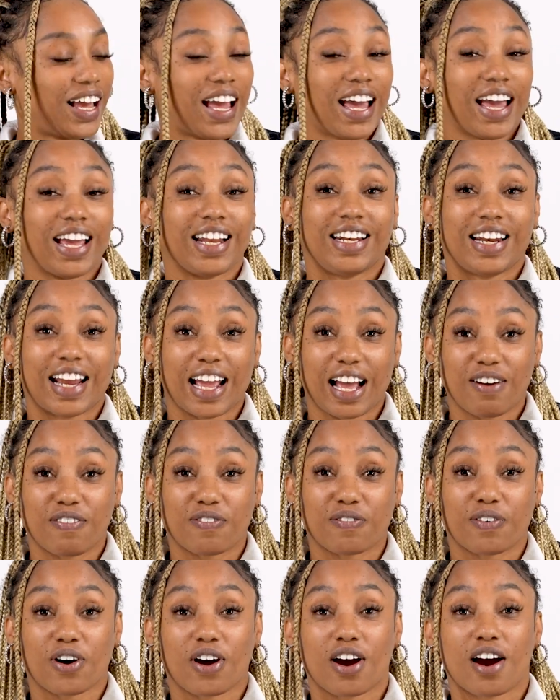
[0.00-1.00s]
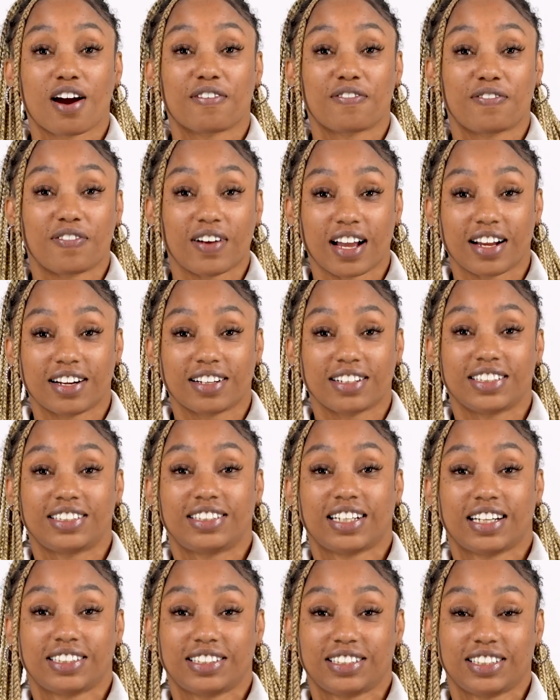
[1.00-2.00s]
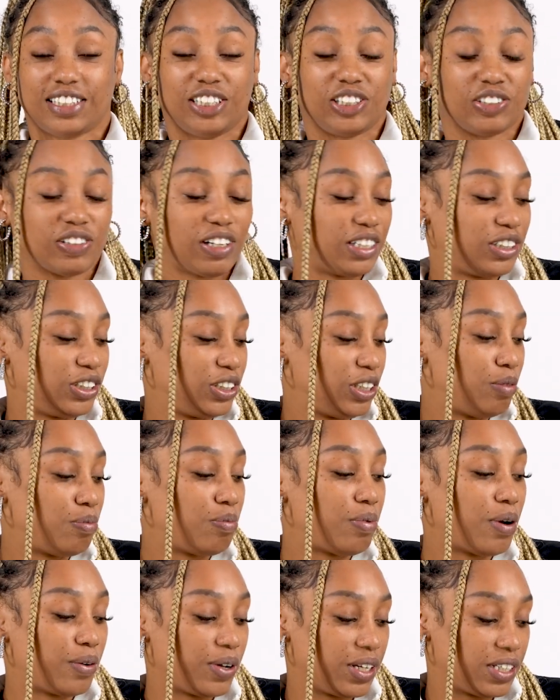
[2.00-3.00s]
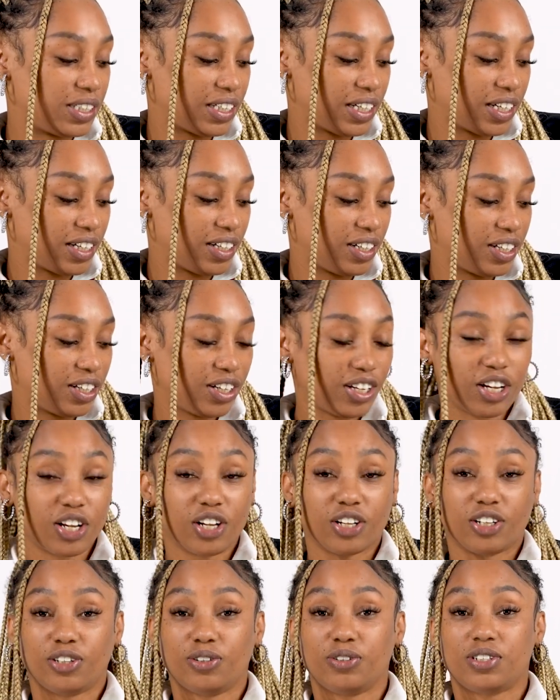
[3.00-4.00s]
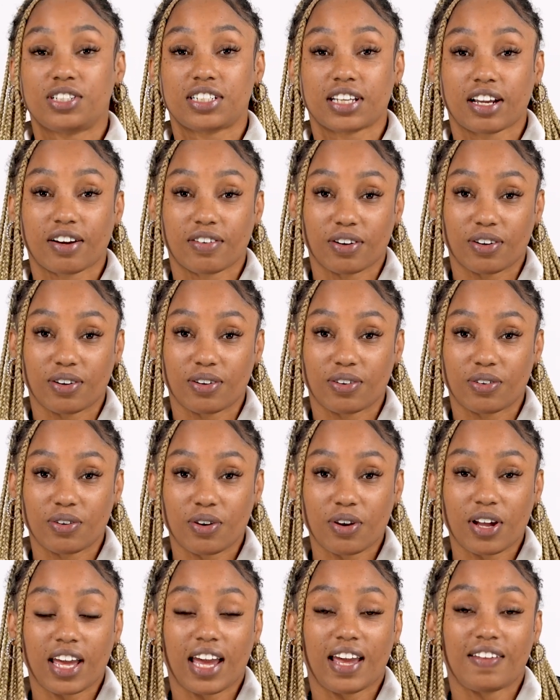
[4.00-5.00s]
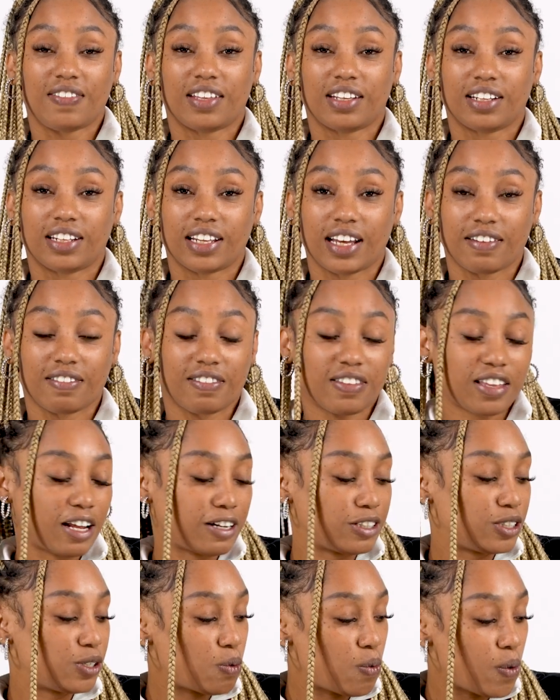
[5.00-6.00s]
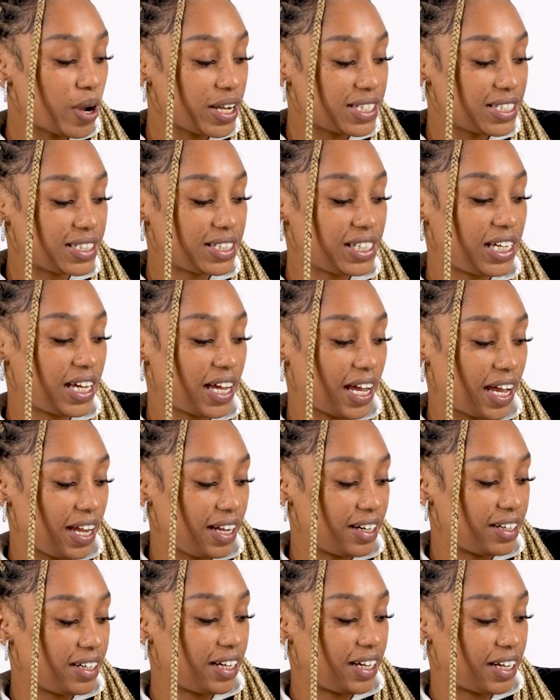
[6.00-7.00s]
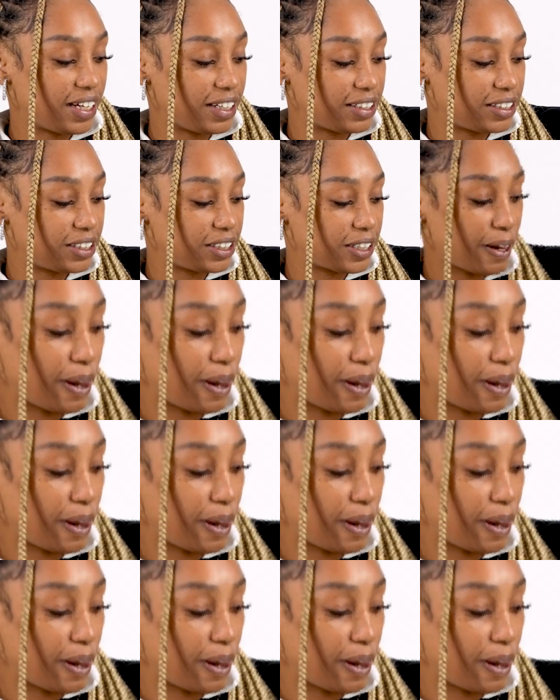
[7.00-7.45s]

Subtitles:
And now for our final Destiny drawstring ponytail, Lucero, in the length 28-inch.